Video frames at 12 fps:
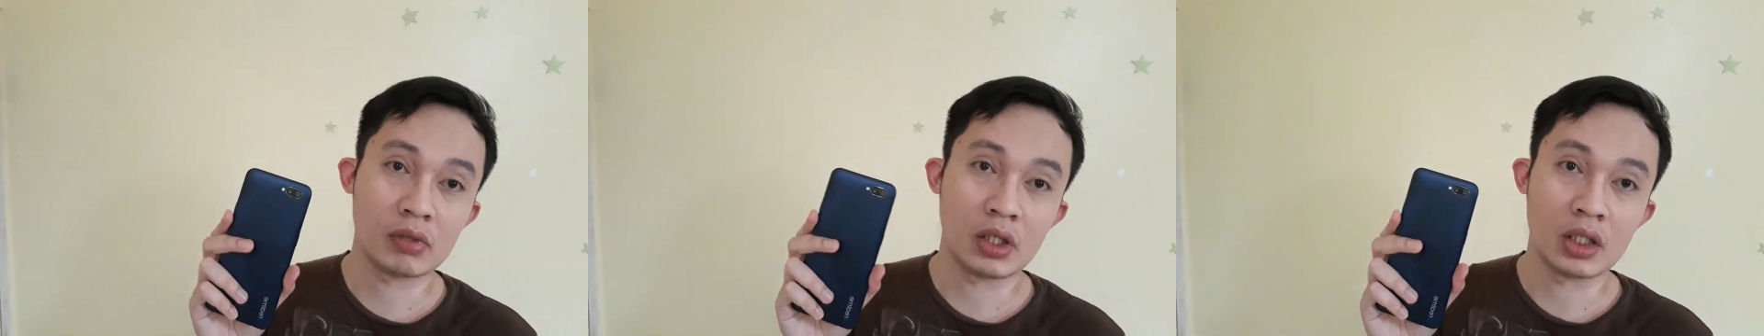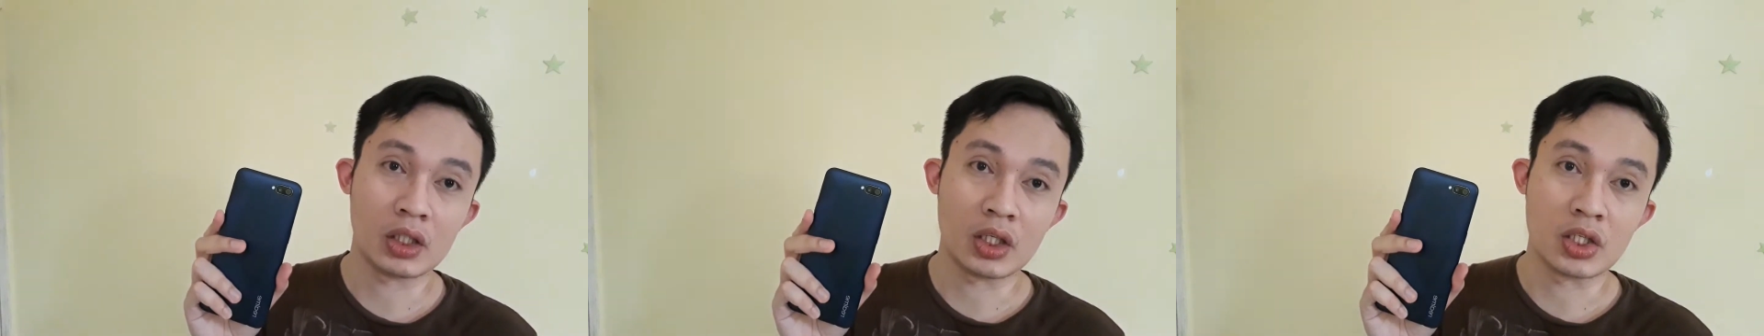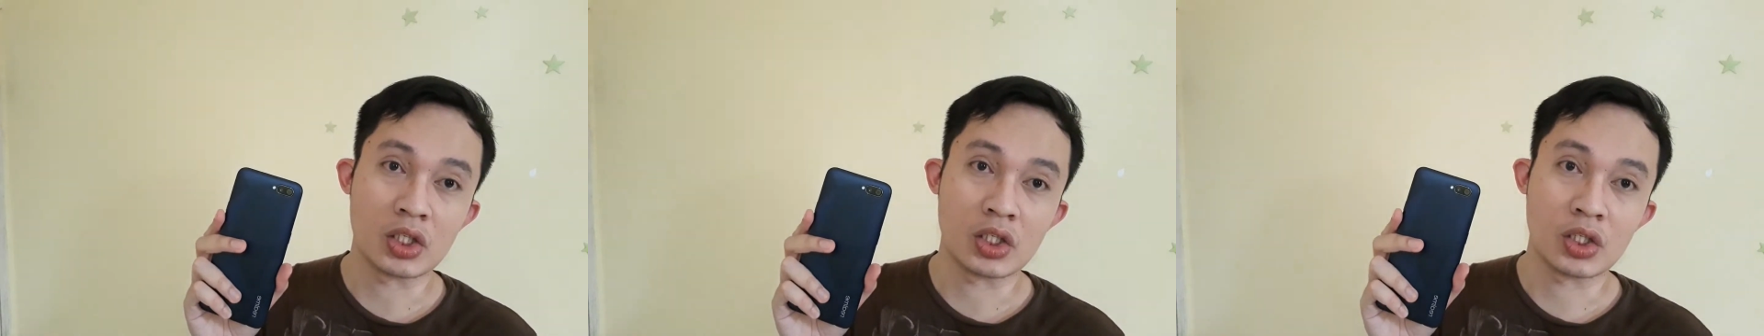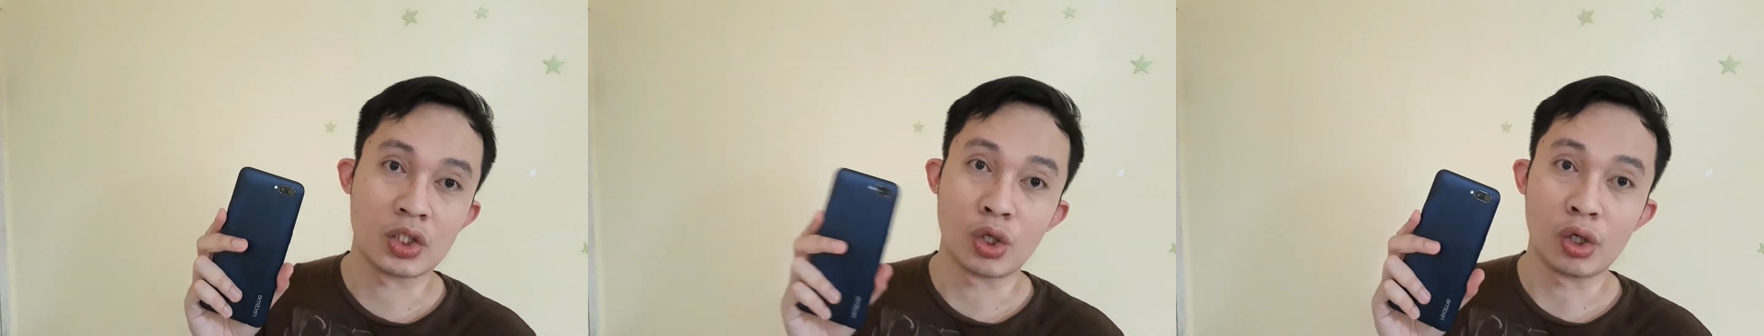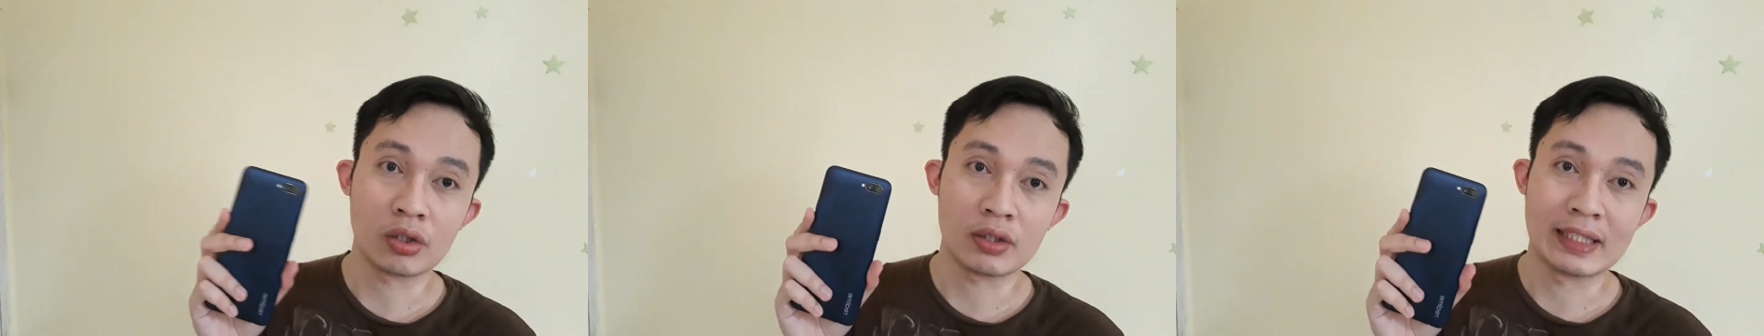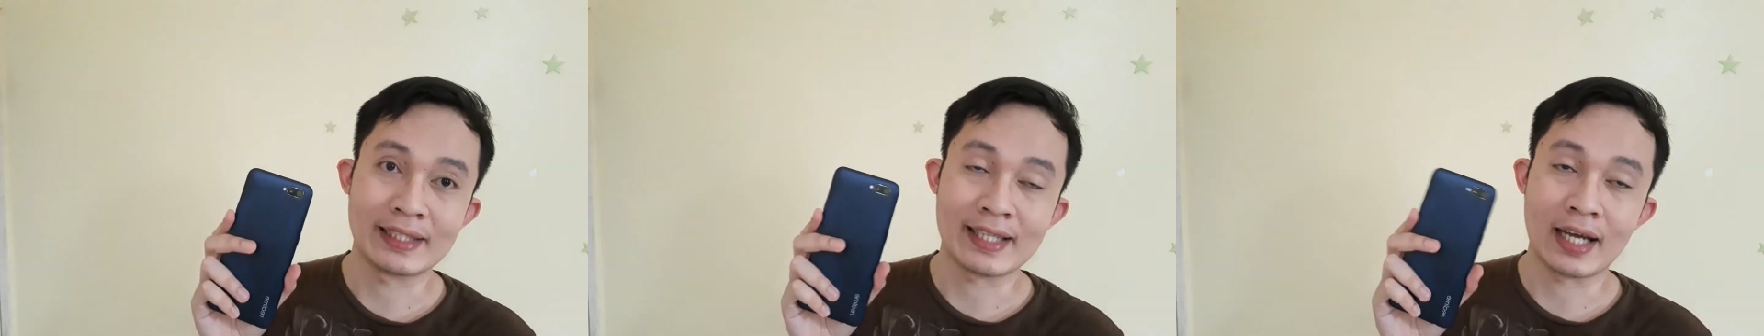it is not.
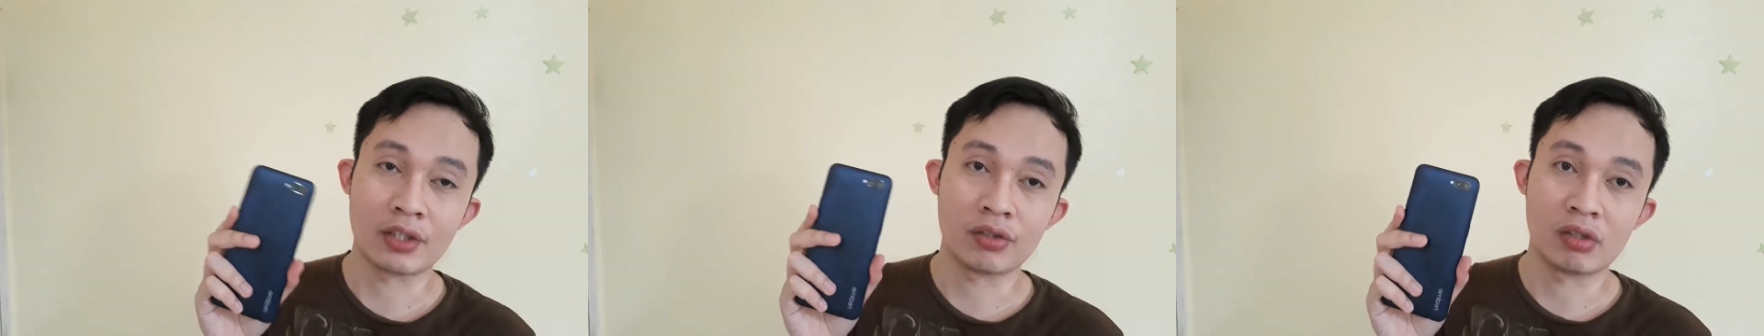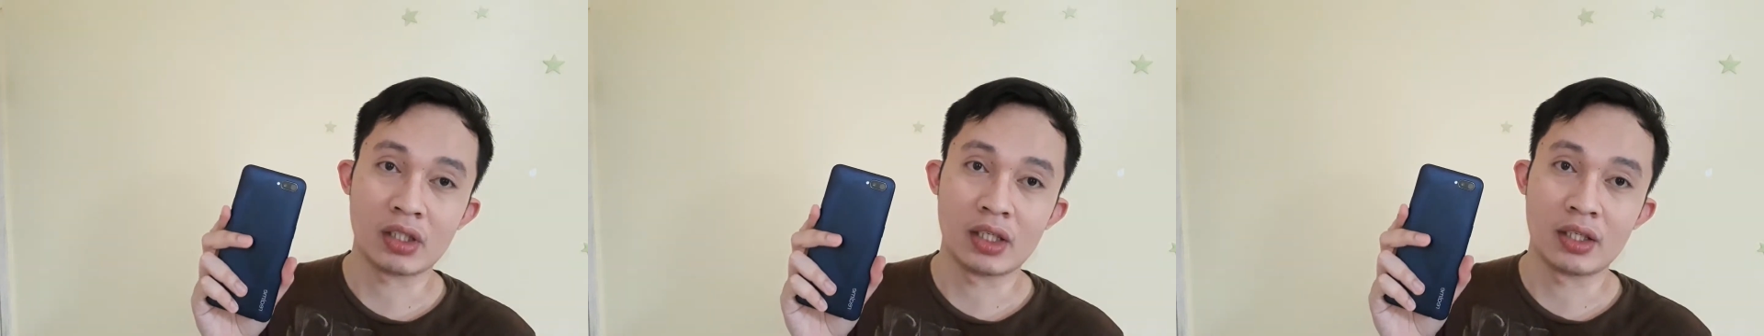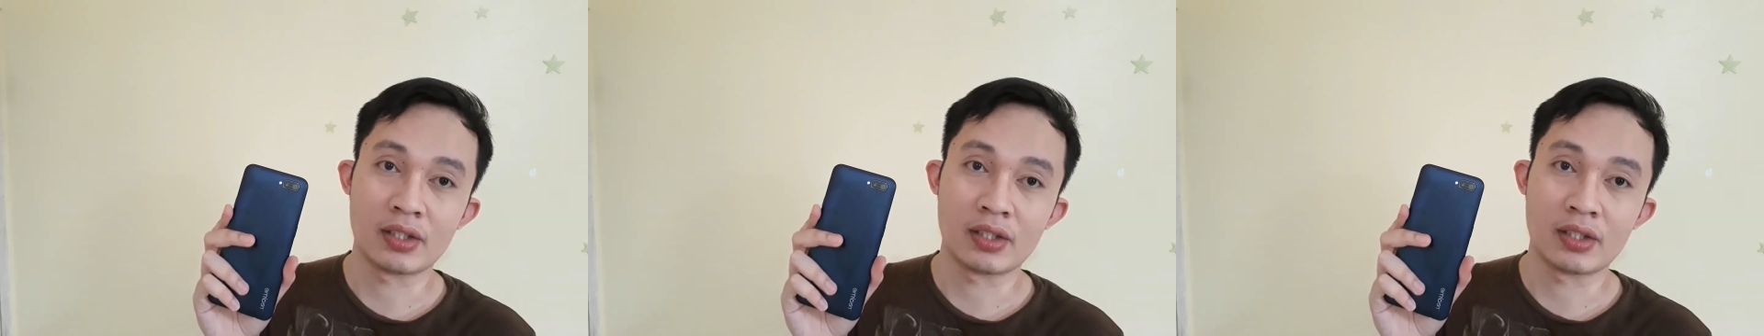It's actually